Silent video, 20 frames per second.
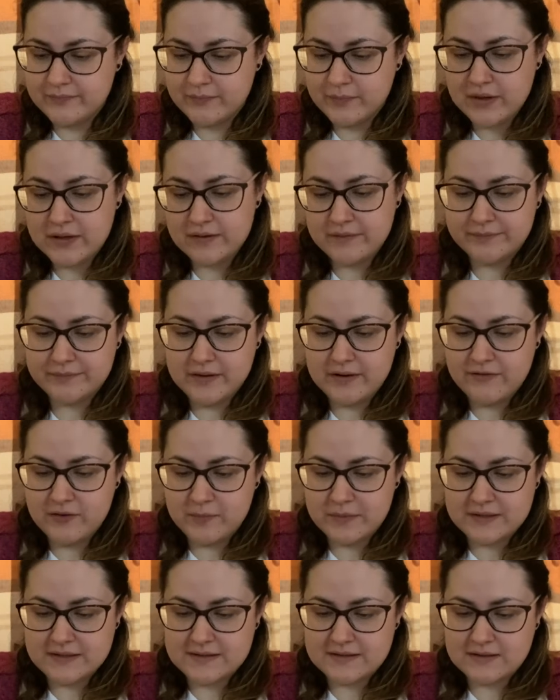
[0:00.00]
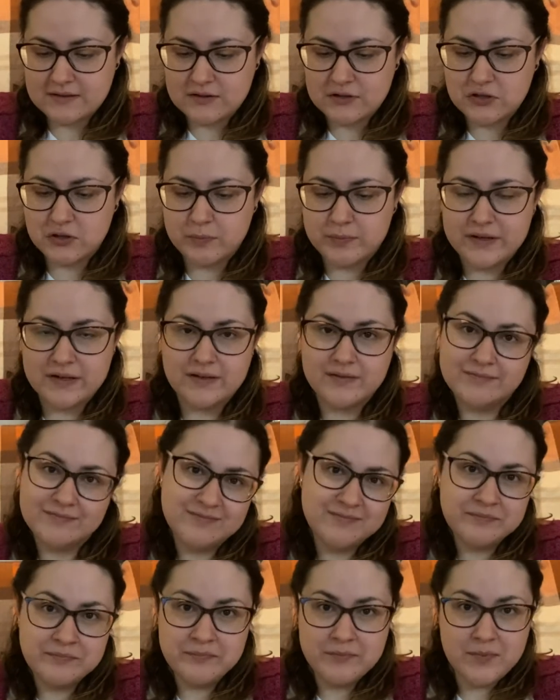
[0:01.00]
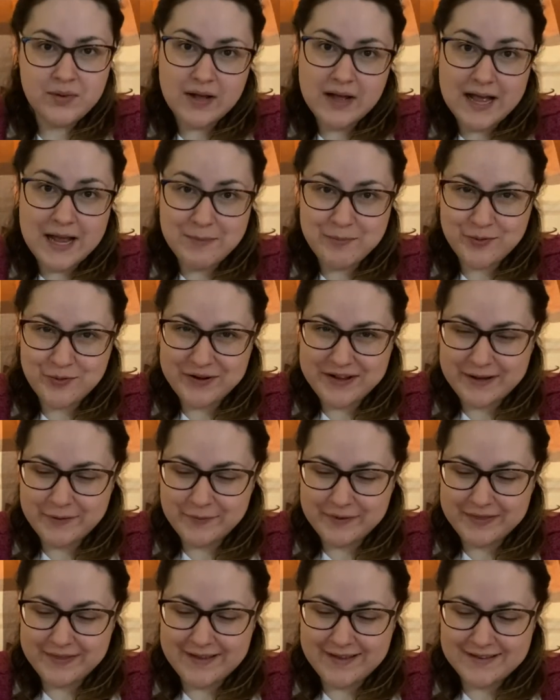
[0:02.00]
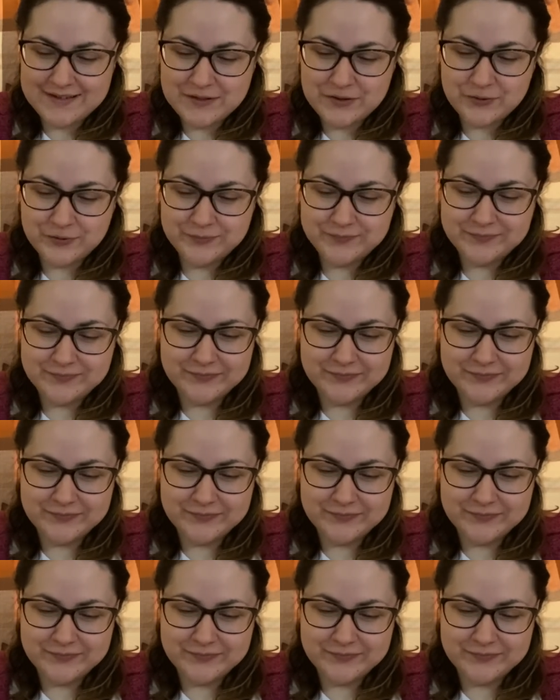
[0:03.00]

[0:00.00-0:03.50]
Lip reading: But if it mixes a little bit, I'm okay with that too.